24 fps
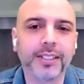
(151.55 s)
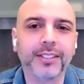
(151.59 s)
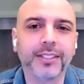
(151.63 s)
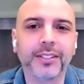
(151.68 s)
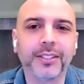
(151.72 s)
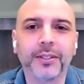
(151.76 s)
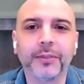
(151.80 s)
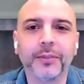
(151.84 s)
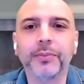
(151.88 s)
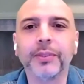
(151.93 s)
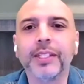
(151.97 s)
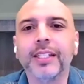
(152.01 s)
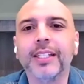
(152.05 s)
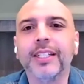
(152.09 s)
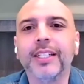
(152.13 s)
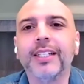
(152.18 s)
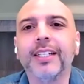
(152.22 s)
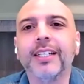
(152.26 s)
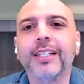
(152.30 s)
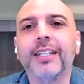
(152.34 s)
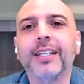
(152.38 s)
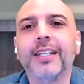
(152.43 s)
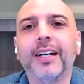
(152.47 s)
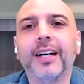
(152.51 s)
So
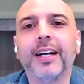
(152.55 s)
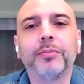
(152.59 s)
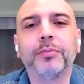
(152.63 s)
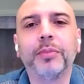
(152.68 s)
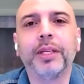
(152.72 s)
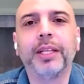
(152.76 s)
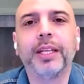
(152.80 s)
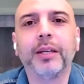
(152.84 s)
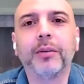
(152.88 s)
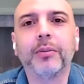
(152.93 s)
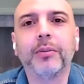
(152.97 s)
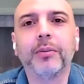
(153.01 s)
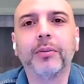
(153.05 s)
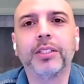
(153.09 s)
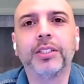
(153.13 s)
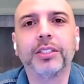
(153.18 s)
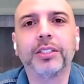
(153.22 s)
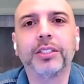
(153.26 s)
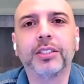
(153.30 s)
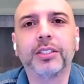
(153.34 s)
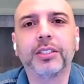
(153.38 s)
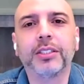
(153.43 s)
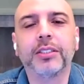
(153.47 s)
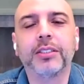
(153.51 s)
being able to
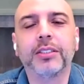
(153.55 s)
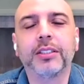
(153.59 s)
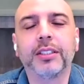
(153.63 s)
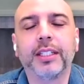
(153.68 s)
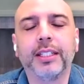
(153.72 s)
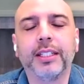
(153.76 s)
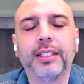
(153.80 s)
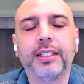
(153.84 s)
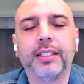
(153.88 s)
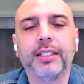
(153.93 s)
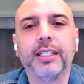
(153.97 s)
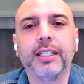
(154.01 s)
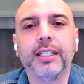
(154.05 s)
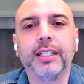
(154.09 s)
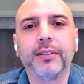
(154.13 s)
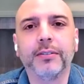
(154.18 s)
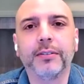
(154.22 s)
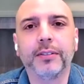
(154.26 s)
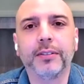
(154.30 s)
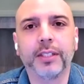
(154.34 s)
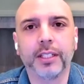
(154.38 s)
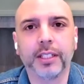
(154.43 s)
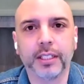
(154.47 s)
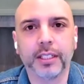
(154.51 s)
just
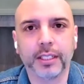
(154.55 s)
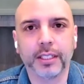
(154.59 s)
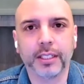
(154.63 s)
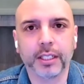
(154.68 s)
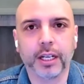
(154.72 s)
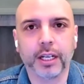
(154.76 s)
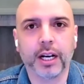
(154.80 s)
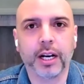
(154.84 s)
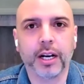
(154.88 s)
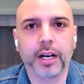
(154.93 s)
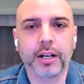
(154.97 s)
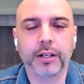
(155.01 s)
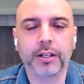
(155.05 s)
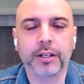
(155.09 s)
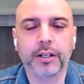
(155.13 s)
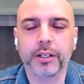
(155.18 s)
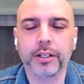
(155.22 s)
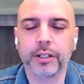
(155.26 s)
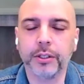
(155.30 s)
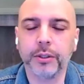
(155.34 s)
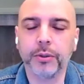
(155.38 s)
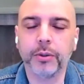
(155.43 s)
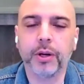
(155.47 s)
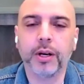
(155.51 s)
give our
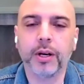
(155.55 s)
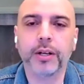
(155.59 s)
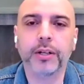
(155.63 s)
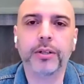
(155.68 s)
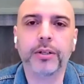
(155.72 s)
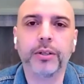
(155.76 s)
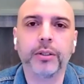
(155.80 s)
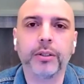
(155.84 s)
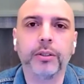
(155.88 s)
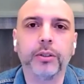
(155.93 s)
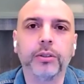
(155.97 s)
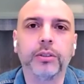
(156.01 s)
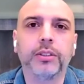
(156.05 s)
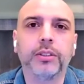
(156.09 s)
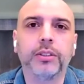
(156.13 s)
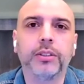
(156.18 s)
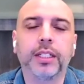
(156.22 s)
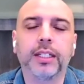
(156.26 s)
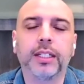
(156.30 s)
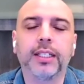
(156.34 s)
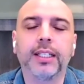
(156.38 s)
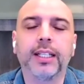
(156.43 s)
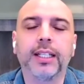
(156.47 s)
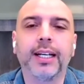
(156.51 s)
QR code
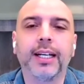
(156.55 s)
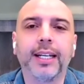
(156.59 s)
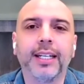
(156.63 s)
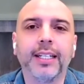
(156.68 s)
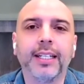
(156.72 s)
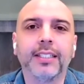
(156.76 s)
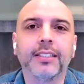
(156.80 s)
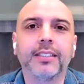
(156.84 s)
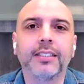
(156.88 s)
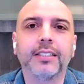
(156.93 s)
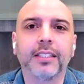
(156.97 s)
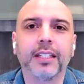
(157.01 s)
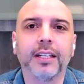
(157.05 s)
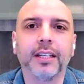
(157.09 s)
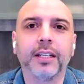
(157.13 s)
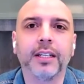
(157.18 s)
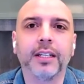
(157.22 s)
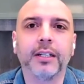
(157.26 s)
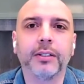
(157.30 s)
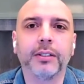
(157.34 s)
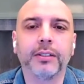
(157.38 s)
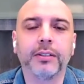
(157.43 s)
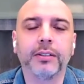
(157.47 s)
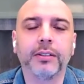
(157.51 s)
to clients
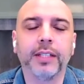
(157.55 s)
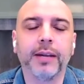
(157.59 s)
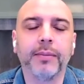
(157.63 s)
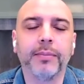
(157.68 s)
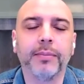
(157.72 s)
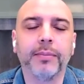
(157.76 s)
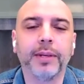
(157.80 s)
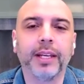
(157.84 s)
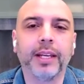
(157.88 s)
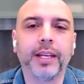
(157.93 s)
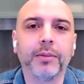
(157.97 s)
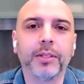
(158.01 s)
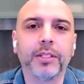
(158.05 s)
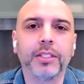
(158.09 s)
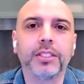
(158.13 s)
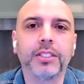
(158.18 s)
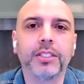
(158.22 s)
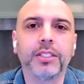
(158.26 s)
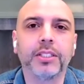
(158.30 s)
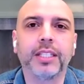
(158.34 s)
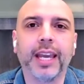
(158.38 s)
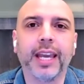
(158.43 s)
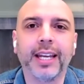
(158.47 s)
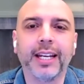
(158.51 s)
and them being able to
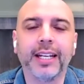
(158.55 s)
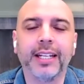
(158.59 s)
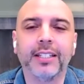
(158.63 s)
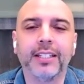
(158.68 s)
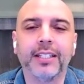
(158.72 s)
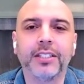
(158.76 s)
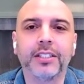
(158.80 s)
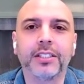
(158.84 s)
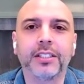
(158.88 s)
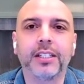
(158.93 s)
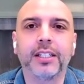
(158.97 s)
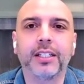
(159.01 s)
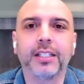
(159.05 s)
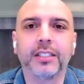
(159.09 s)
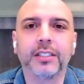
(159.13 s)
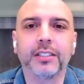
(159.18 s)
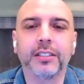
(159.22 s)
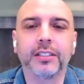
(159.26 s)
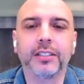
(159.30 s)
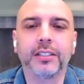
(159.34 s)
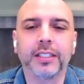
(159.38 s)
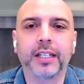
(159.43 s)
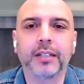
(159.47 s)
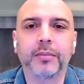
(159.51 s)
scan it and just get us
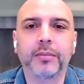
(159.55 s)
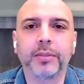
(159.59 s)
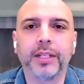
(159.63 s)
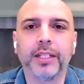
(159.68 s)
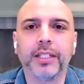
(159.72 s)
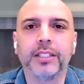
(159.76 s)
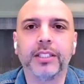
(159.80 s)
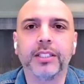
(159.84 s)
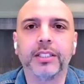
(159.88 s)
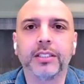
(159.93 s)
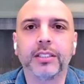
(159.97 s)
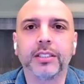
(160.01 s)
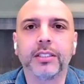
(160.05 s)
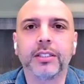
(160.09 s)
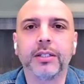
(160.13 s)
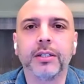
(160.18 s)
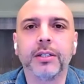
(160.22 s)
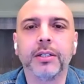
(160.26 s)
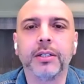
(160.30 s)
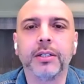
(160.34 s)
their deck pages